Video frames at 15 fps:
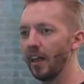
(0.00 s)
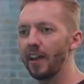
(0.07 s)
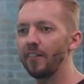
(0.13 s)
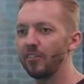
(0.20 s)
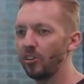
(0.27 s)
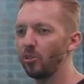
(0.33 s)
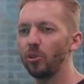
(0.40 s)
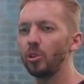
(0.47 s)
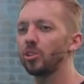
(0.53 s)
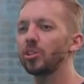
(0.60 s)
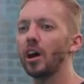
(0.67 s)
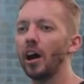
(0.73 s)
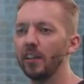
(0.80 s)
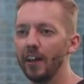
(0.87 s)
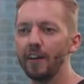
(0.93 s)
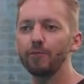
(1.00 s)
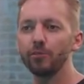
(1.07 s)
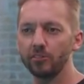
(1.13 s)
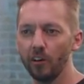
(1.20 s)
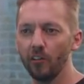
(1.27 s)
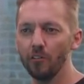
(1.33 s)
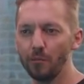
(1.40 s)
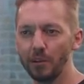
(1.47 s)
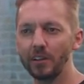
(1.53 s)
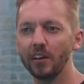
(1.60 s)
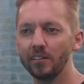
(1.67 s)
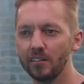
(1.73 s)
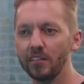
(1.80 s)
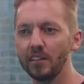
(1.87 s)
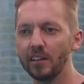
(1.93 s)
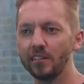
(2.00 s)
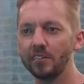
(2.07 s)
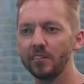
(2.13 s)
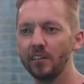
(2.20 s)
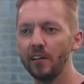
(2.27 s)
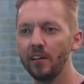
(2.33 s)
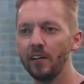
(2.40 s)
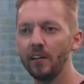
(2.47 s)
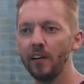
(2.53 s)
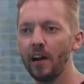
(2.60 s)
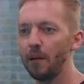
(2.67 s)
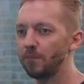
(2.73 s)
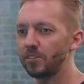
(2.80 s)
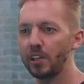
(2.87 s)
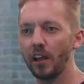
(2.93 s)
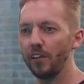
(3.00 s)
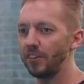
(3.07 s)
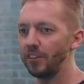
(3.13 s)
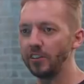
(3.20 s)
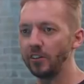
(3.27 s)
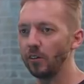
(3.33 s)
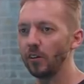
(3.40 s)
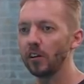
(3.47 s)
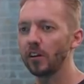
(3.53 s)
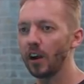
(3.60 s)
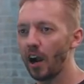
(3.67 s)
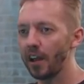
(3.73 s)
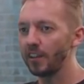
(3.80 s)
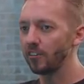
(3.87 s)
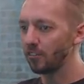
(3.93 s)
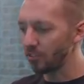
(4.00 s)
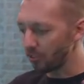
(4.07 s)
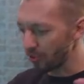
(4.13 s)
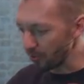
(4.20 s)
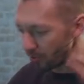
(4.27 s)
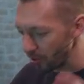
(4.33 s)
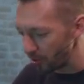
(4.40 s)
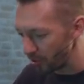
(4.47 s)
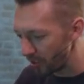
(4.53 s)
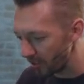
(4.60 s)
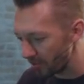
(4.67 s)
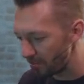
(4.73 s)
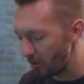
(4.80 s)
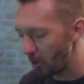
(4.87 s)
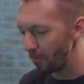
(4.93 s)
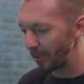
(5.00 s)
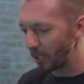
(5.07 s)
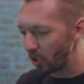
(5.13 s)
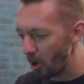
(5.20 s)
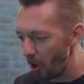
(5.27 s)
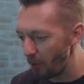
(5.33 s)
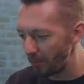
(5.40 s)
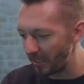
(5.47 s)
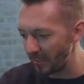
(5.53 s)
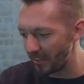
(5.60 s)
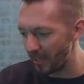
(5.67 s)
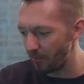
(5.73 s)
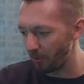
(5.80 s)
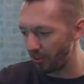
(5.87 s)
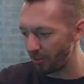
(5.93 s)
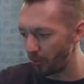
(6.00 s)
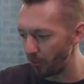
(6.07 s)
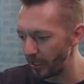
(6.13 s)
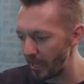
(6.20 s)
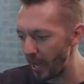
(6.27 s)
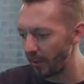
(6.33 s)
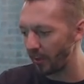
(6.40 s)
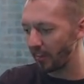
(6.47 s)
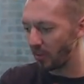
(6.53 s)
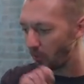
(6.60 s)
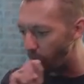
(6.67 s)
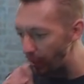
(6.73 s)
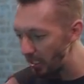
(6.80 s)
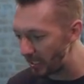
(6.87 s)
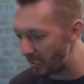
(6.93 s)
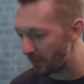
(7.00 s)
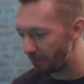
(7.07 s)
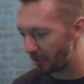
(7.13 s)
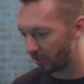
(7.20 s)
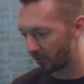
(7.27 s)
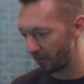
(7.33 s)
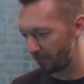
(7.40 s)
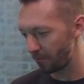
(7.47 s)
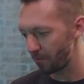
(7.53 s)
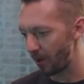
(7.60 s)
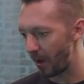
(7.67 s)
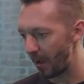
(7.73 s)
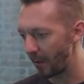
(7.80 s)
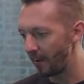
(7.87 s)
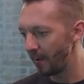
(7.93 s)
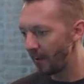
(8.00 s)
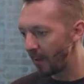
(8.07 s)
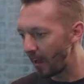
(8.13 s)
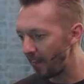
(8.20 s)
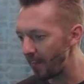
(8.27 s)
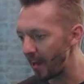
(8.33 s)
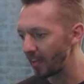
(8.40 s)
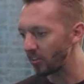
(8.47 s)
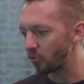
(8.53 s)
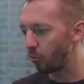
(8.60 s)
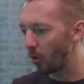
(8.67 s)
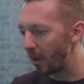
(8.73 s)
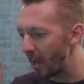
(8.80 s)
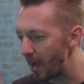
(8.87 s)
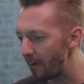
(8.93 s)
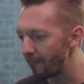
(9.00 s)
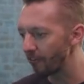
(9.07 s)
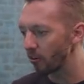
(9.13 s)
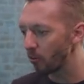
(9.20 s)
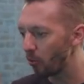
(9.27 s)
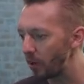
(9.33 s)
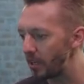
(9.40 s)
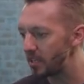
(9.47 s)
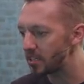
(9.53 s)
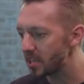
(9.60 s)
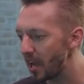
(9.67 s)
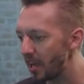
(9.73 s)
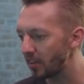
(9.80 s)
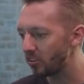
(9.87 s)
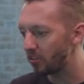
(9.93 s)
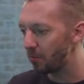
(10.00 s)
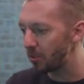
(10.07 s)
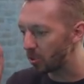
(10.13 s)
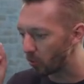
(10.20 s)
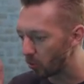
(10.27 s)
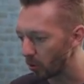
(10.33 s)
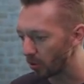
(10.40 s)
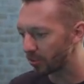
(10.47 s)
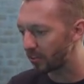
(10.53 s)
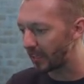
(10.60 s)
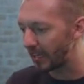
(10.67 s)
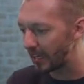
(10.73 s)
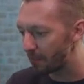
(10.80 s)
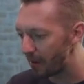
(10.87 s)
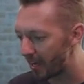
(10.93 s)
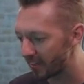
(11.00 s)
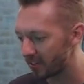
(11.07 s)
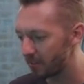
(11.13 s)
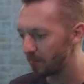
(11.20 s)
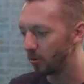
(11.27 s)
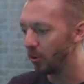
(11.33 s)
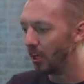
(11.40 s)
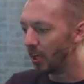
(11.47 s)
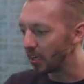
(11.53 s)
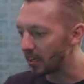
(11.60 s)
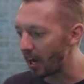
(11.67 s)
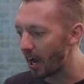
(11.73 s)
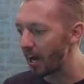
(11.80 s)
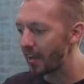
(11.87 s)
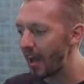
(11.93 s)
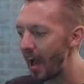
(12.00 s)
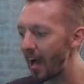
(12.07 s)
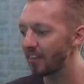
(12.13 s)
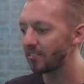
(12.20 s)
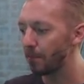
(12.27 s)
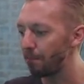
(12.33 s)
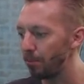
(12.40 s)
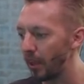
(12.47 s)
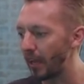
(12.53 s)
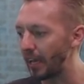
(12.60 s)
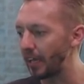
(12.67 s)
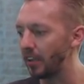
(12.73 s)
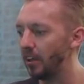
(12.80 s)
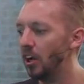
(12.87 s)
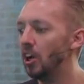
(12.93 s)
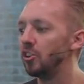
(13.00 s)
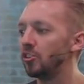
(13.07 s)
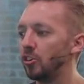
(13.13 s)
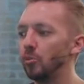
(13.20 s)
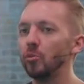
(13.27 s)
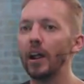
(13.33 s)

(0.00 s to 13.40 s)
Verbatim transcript: life, you thought life was over because of this. I'm telling you, God is through this moment calming them with the reality that we need to be gripped by. And that is whatever we take to be the worst thing imaginable, God has a plan to